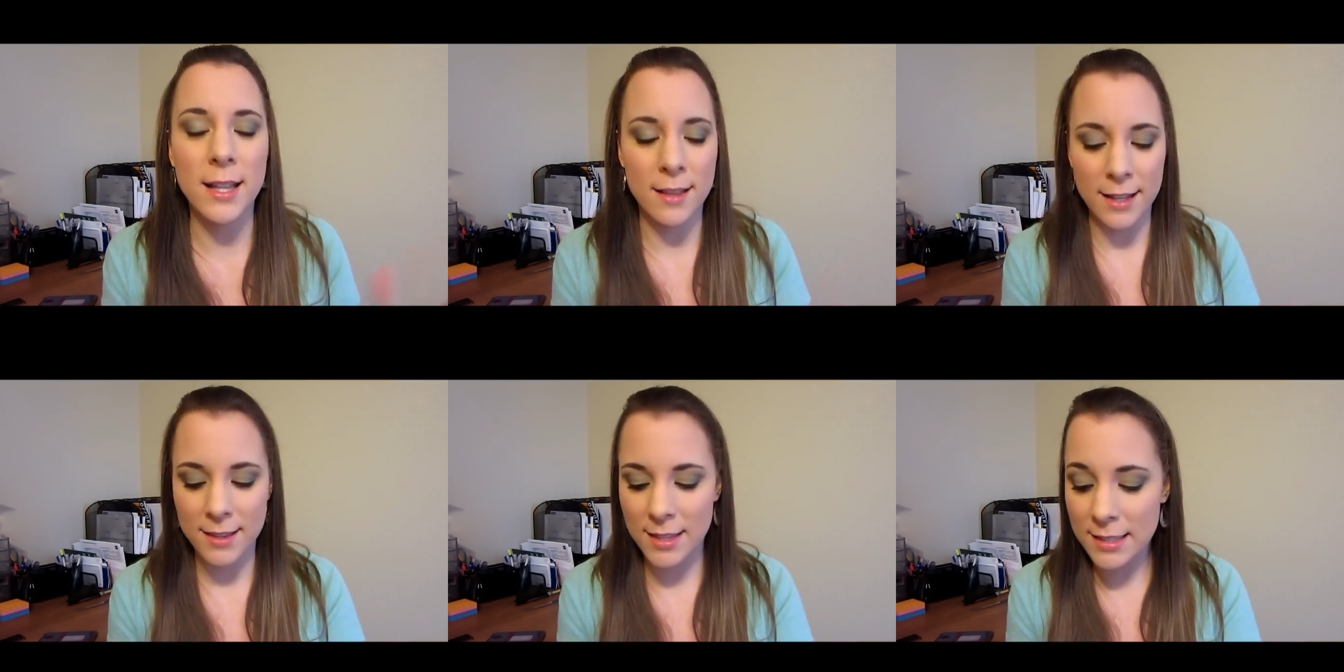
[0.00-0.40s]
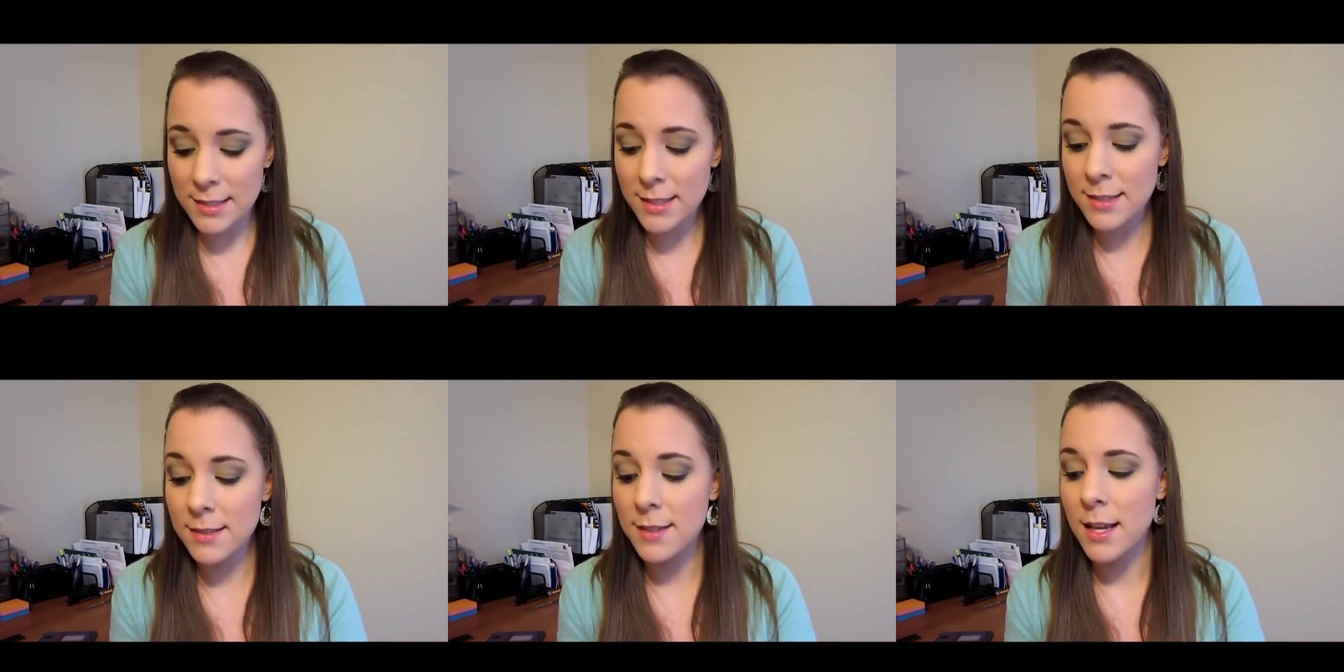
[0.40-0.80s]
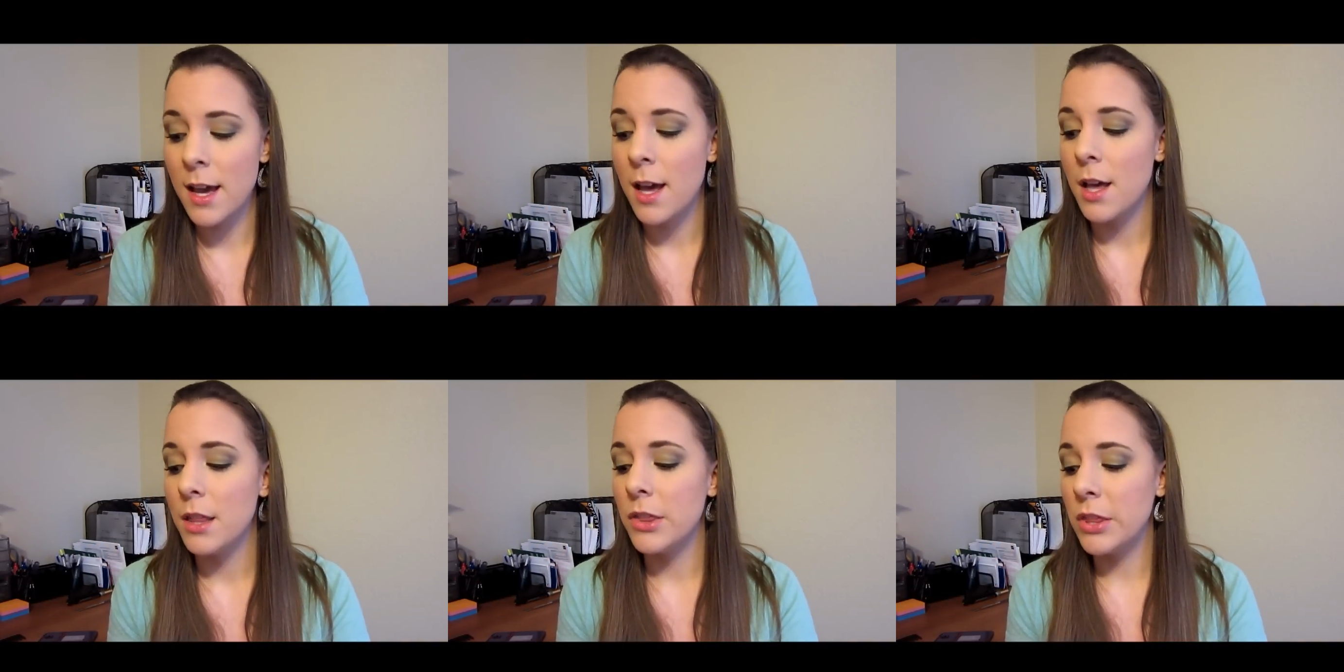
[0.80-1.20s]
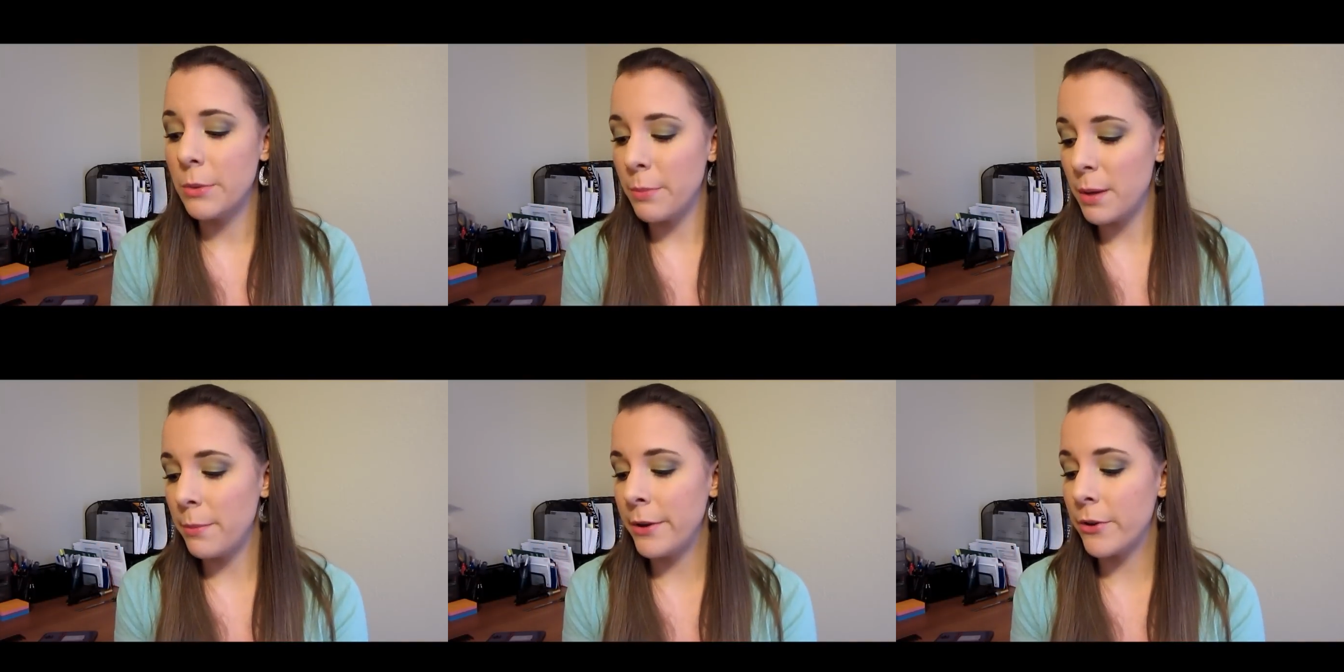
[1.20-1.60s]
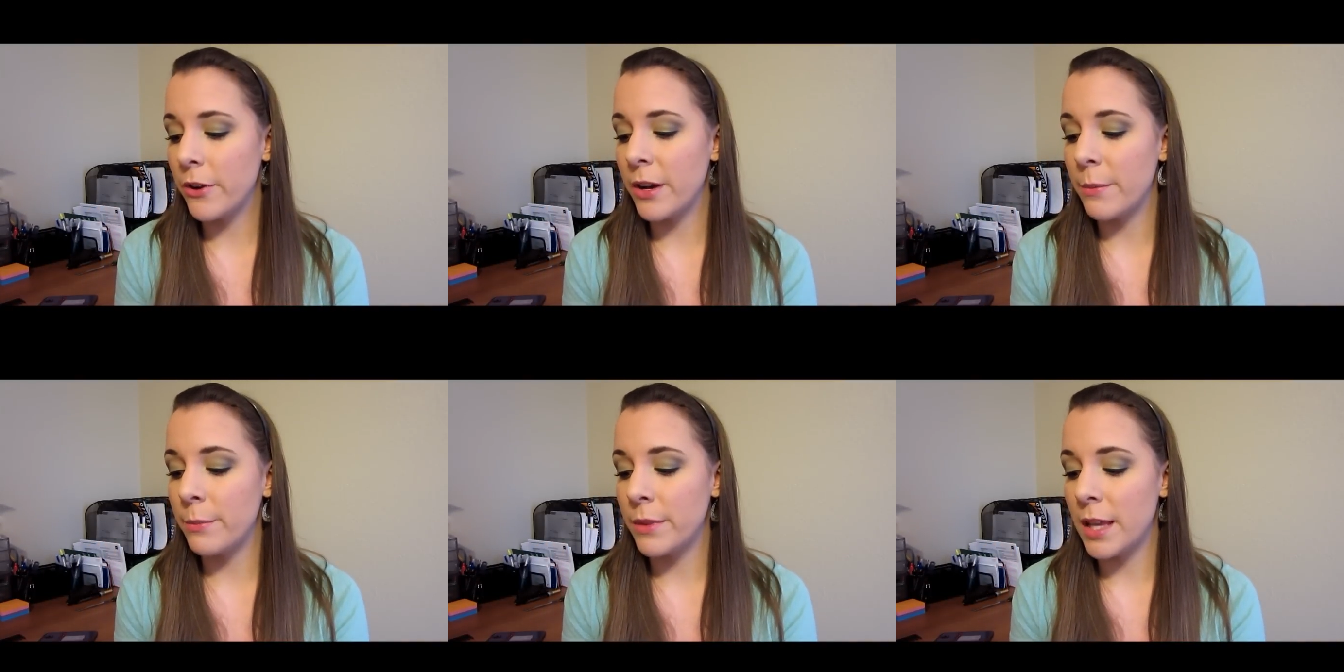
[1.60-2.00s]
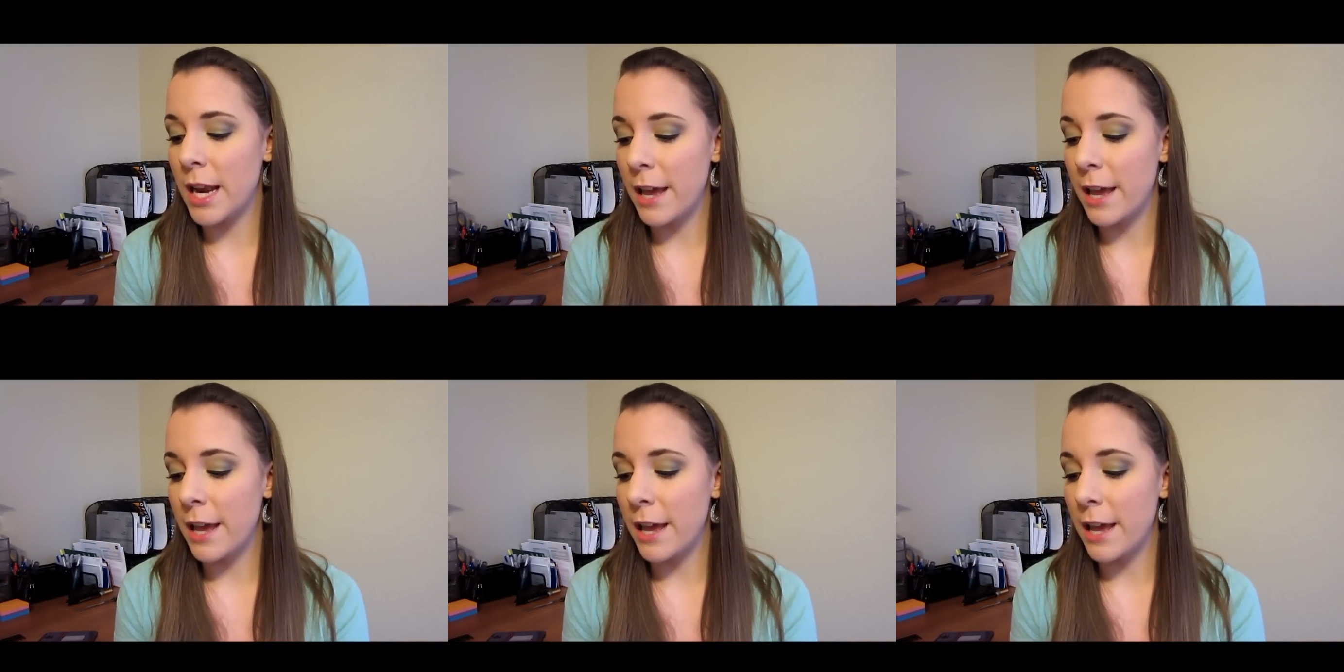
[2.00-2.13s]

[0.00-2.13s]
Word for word: Like this is the BB cream that